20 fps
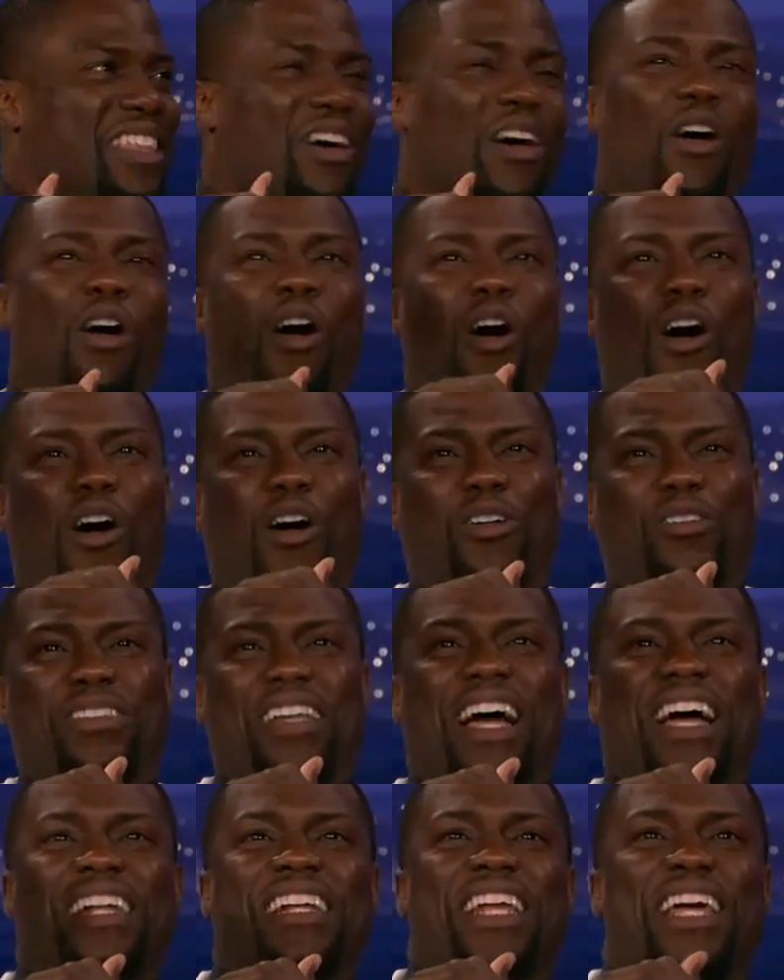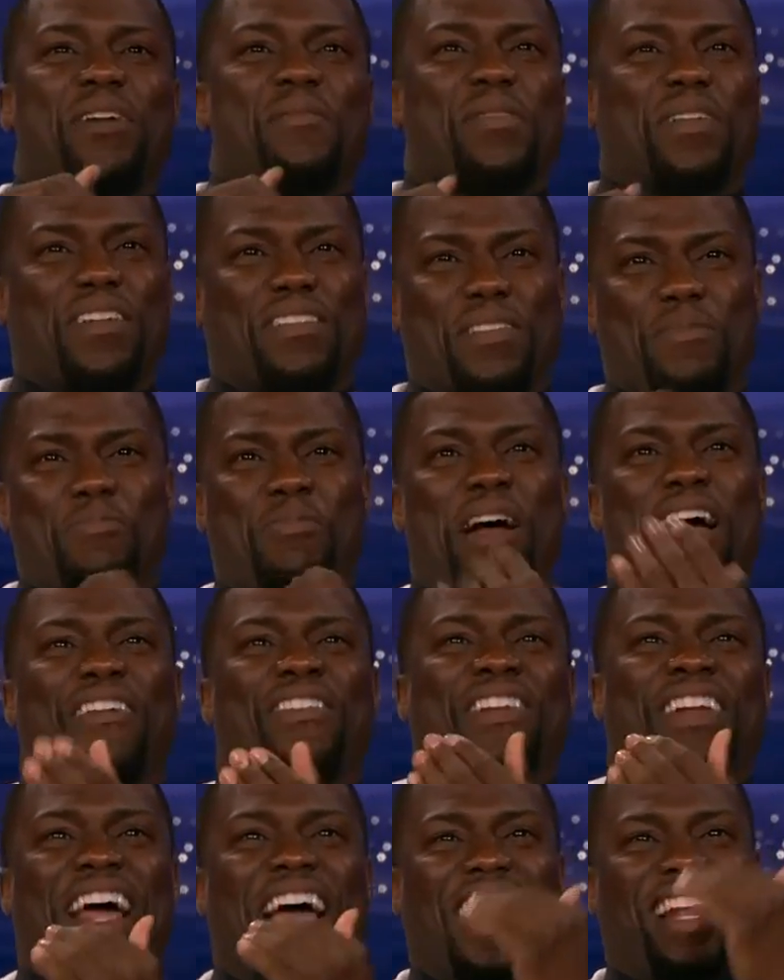The whole dynamic of the
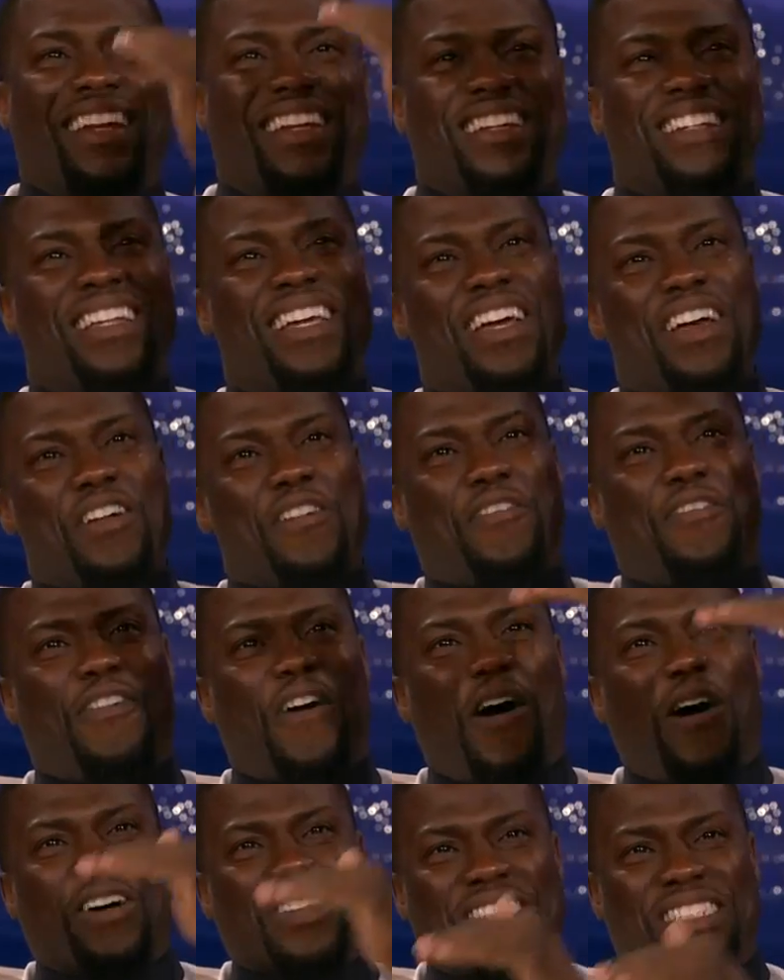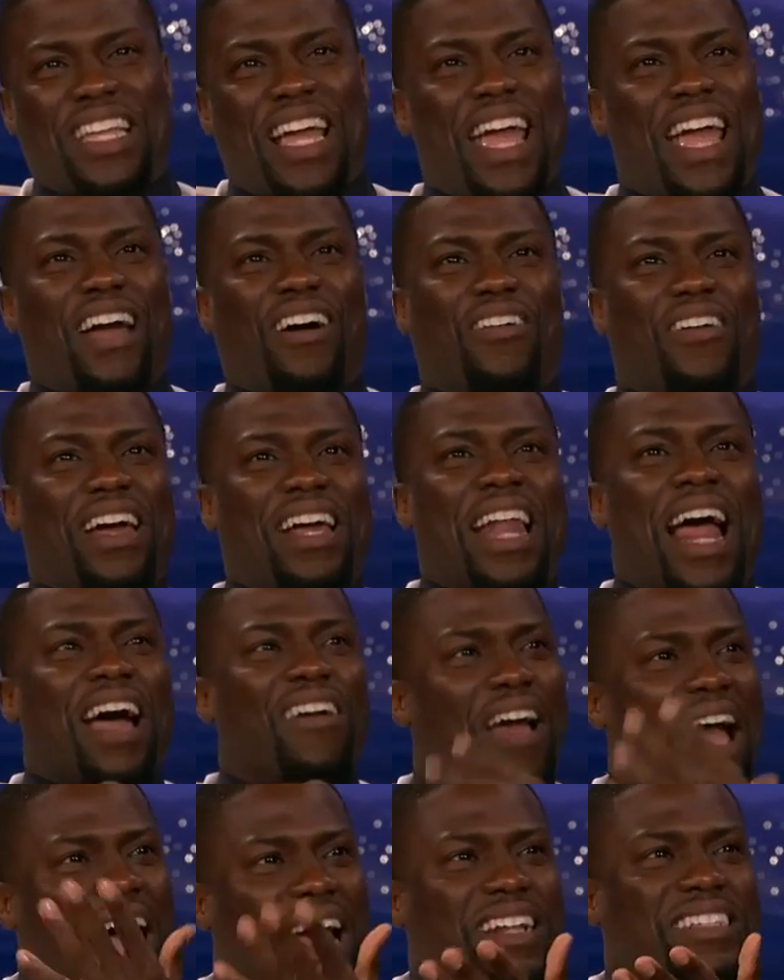private island falls down. And
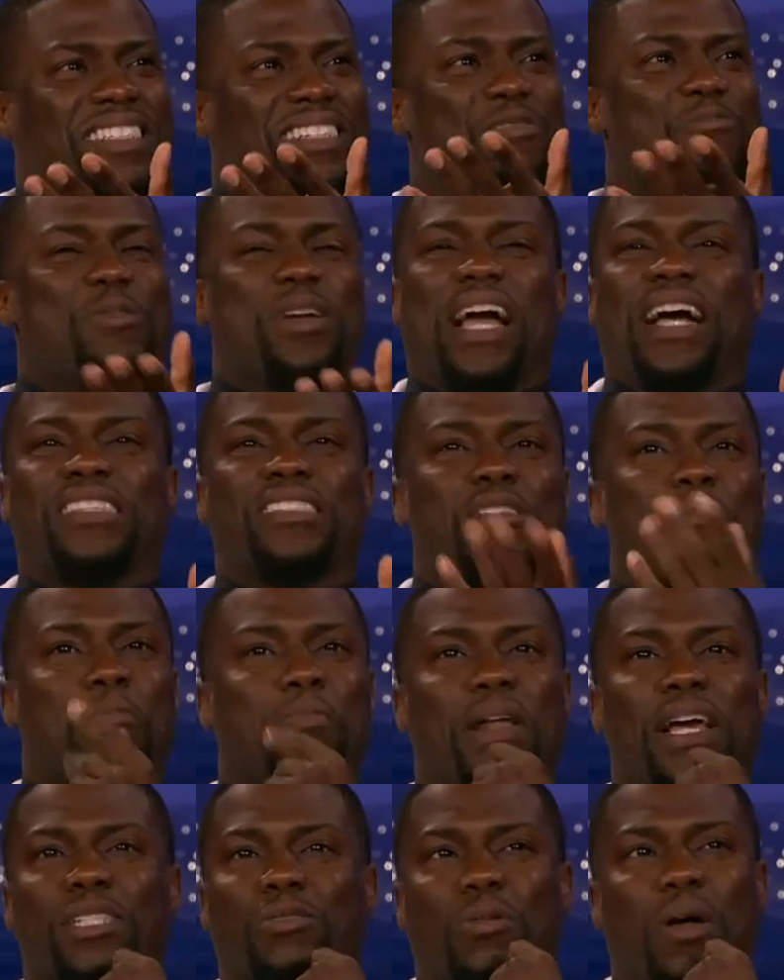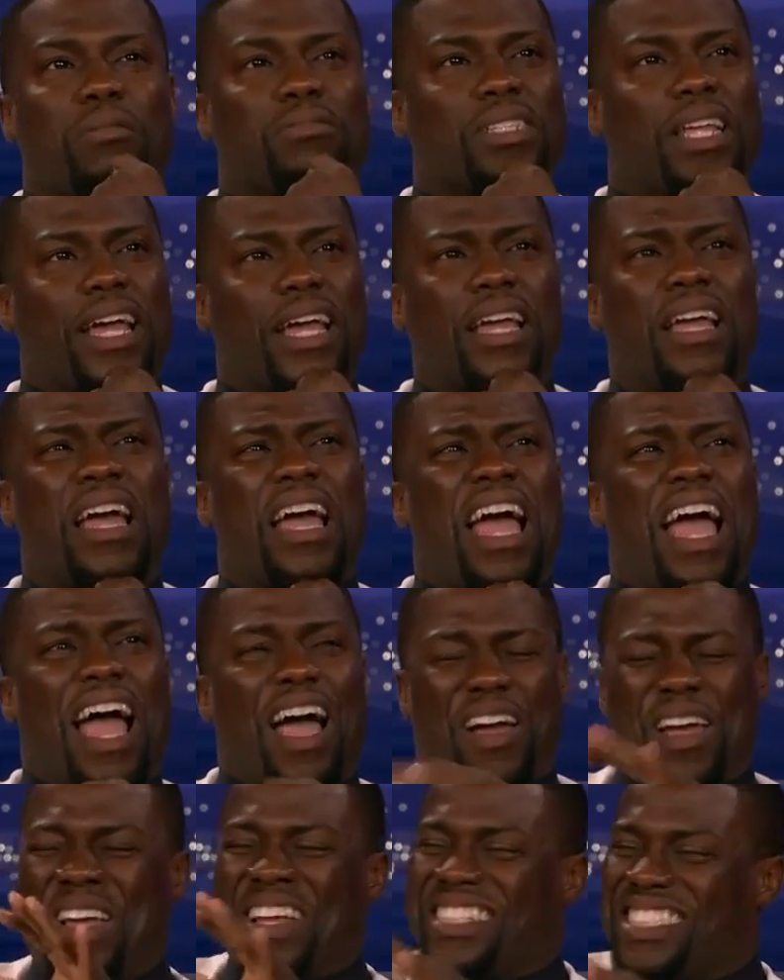honestly, we got to a place where I was like,
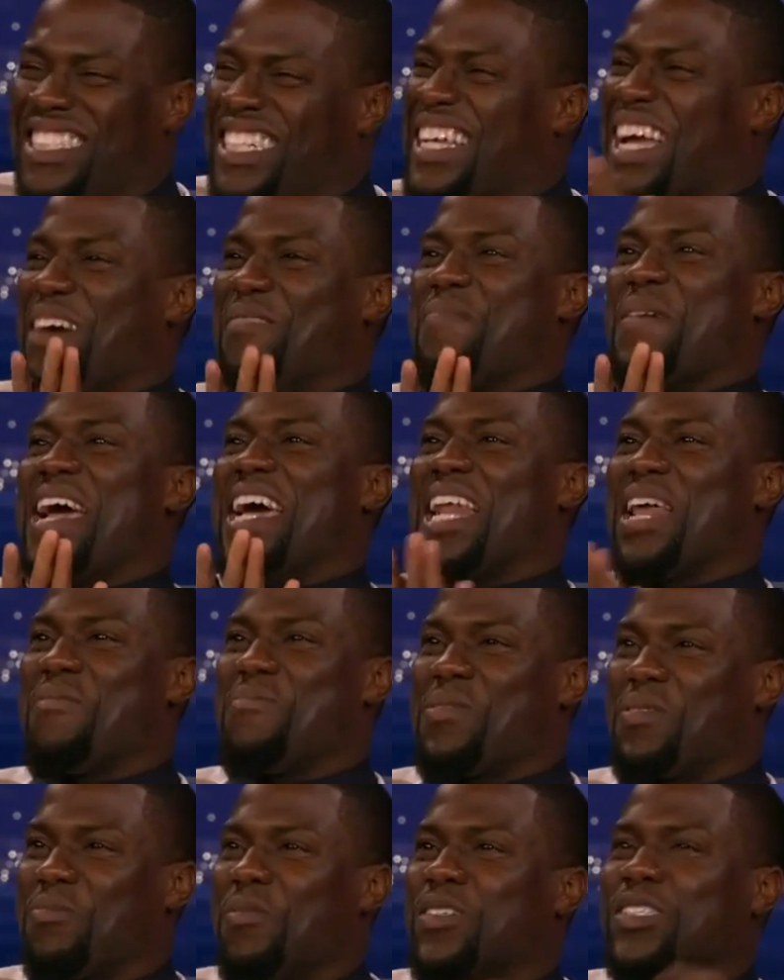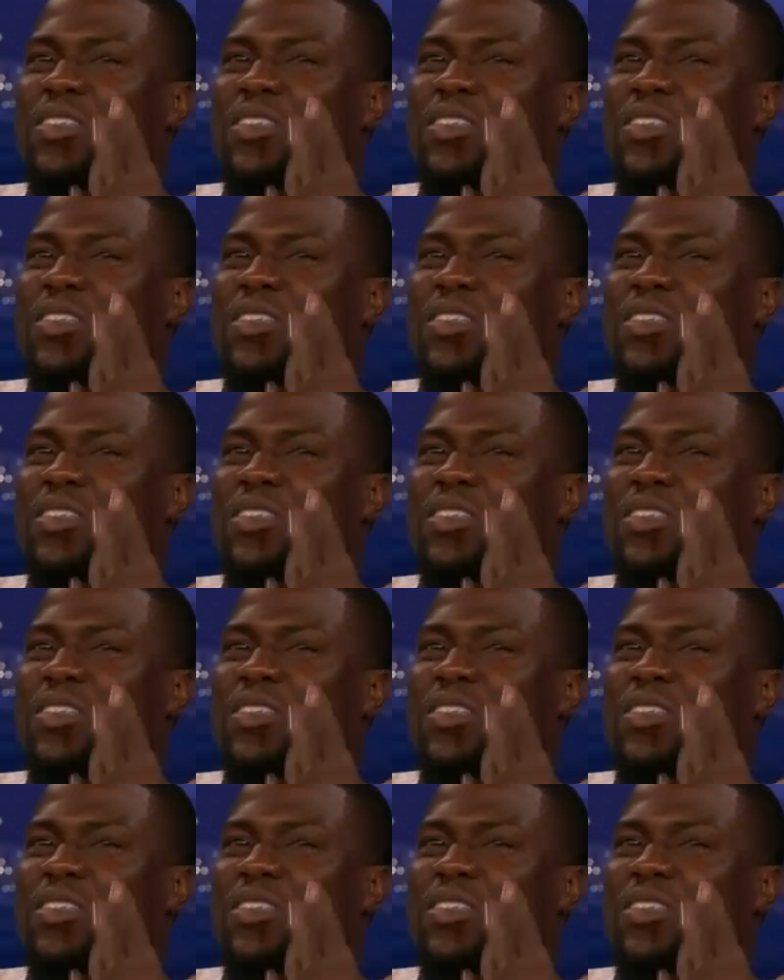she got mad at me.